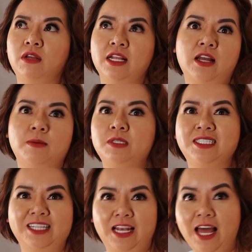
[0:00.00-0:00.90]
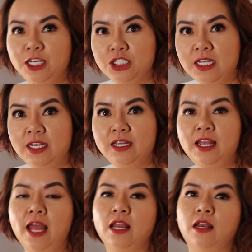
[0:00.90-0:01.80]
it comes to lashing
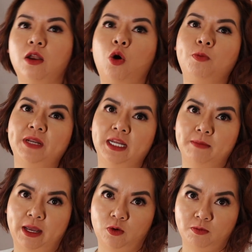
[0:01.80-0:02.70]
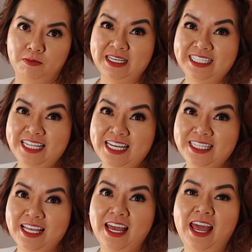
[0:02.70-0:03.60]
and opening my own business